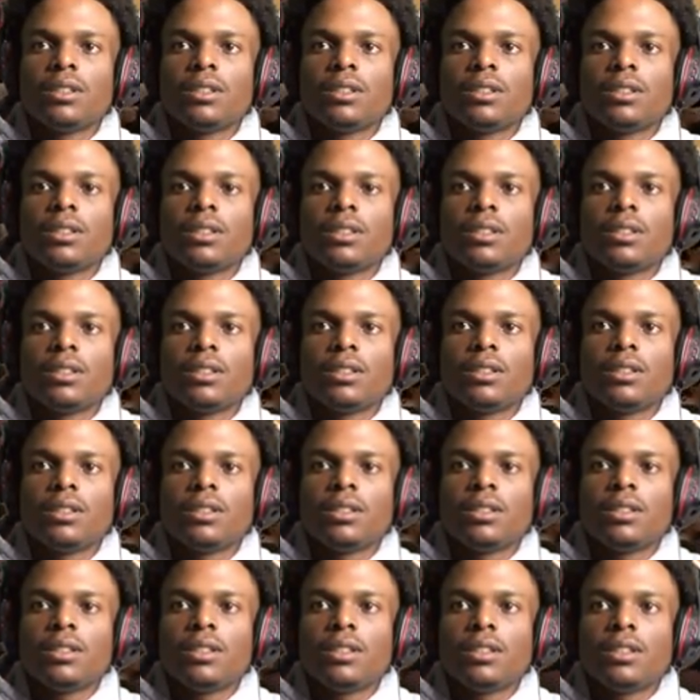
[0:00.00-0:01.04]

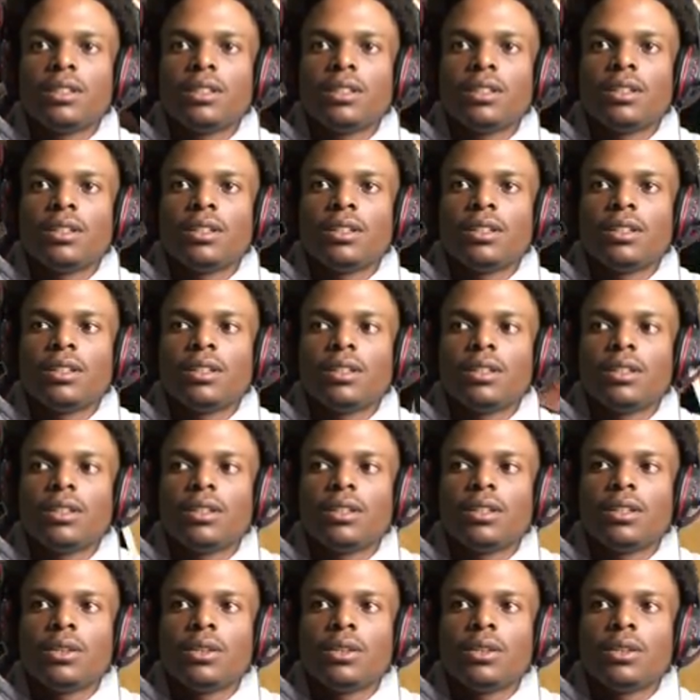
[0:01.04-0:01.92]
(no one is talking)